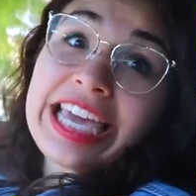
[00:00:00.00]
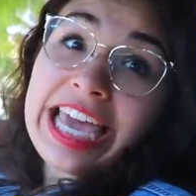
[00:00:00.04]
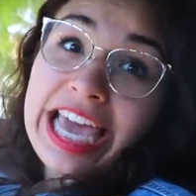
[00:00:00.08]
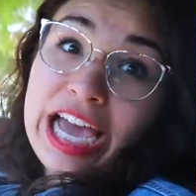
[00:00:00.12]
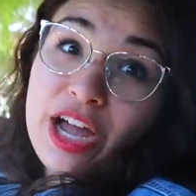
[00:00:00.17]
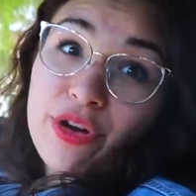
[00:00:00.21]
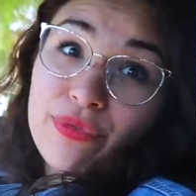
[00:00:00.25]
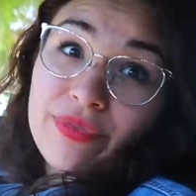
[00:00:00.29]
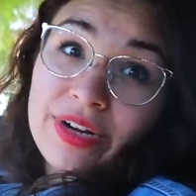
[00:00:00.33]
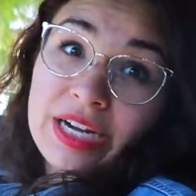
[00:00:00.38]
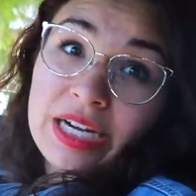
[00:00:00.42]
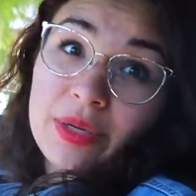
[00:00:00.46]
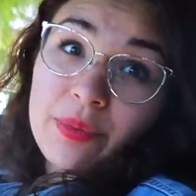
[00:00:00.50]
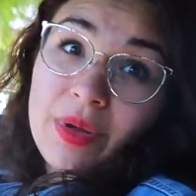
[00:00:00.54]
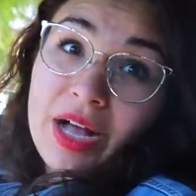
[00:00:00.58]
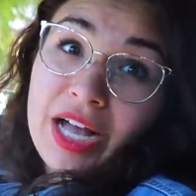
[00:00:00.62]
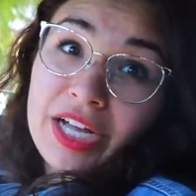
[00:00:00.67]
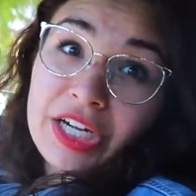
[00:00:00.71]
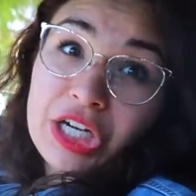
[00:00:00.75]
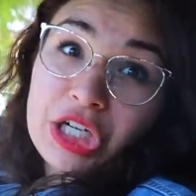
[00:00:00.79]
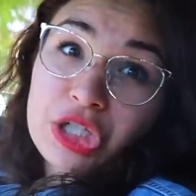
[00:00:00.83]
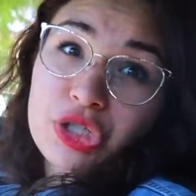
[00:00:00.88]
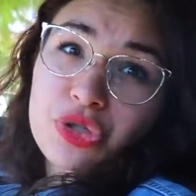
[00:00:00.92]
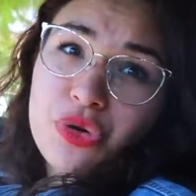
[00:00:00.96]
can't read
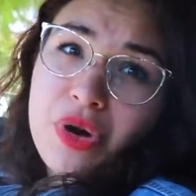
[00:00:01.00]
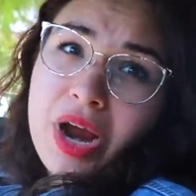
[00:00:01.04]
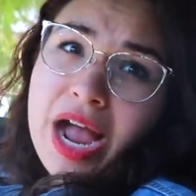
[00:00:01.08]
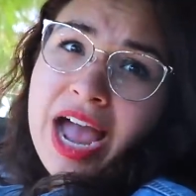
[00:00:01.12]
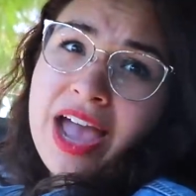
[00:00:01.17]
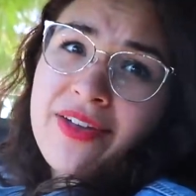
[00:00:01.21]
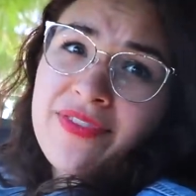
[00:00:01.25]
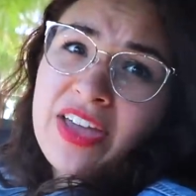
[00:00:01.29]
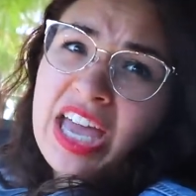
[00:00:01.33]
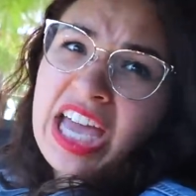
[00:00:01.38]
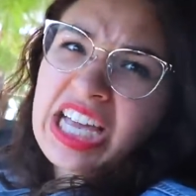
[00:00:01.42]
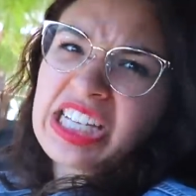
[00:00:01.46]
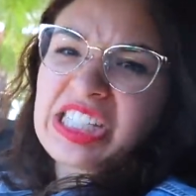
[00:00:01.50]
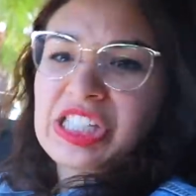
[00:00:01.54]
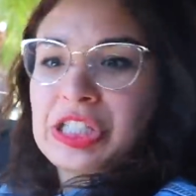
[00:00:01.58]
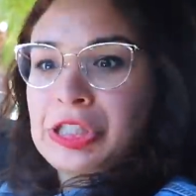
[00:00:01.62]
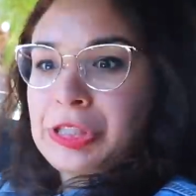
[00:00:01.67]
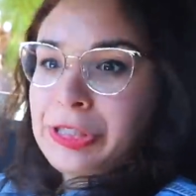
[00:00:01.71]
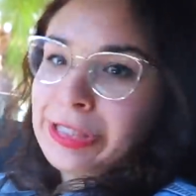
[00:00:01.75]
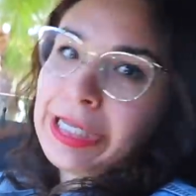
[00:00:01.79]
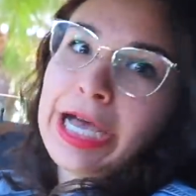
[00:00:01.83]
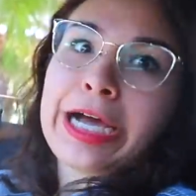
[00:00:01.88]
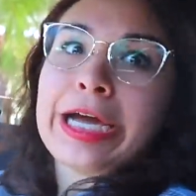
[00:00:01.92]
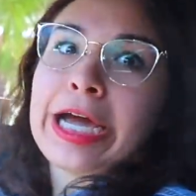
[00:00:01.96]
while you're driving,
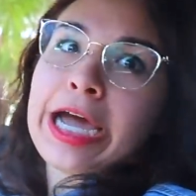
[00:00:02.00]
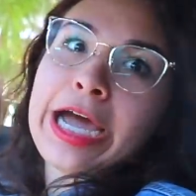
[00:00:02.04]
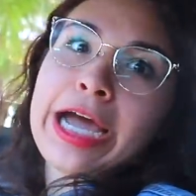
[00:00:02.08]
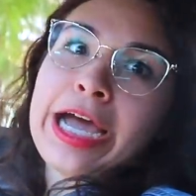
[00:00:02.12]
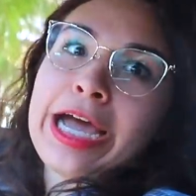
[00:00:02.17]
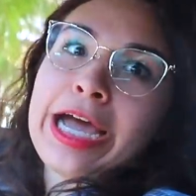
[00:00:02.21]
sucker!